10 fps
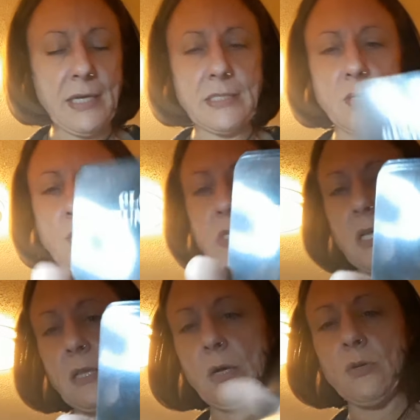If someone's
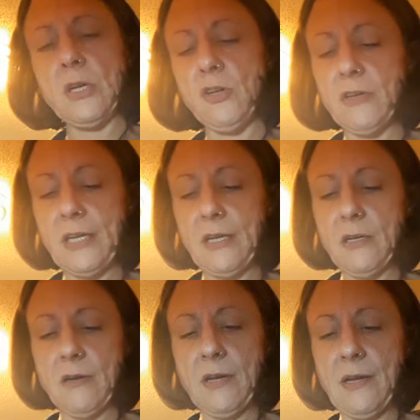clout hungry,
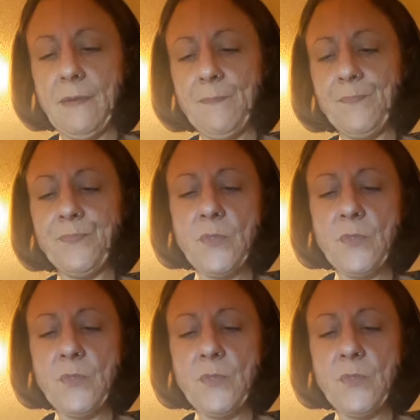all right?